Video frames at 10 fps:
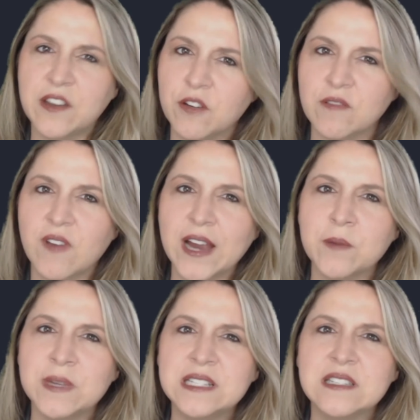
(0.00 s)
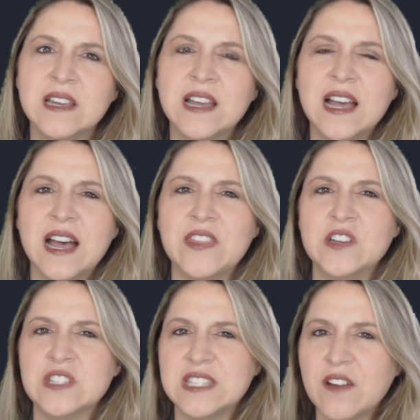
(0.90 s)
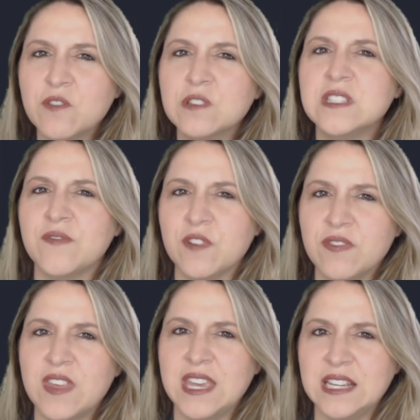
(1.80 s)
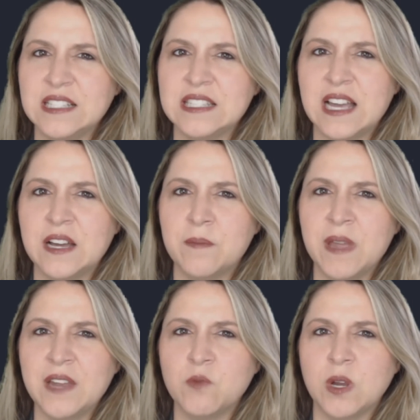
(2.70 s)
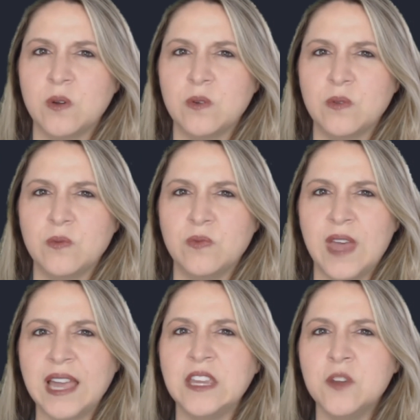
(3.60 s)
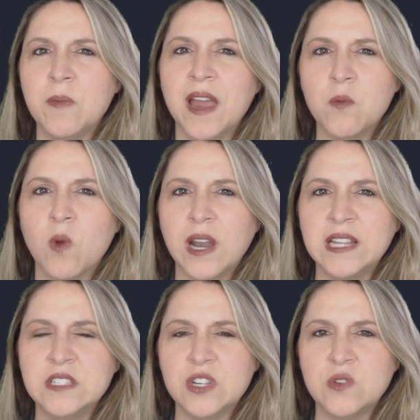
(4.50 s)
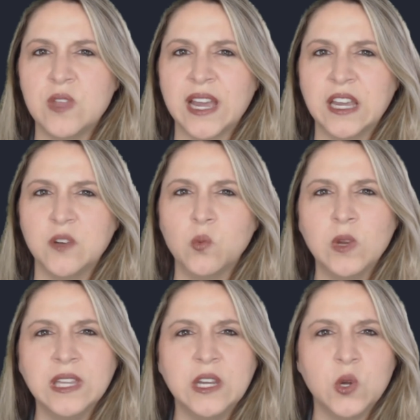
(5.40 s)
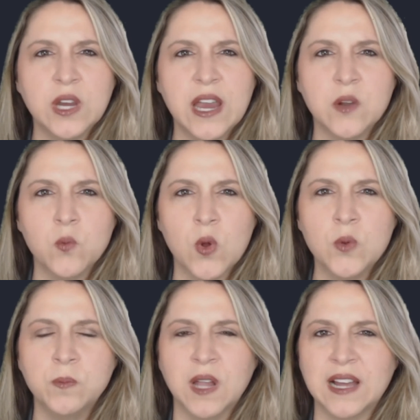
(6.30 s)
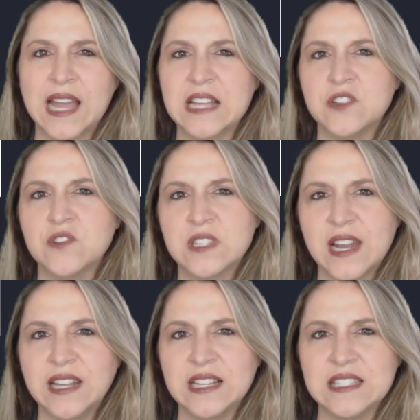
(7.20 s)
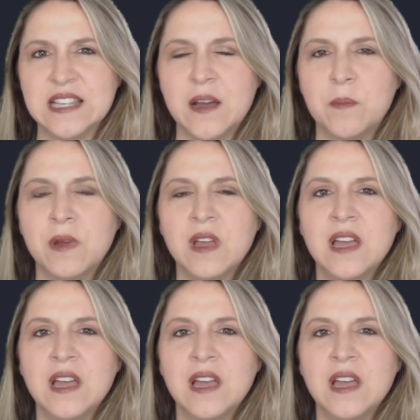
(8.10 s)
your environment. There's several different things that you might run into that can really create a roadblock as you're setting this up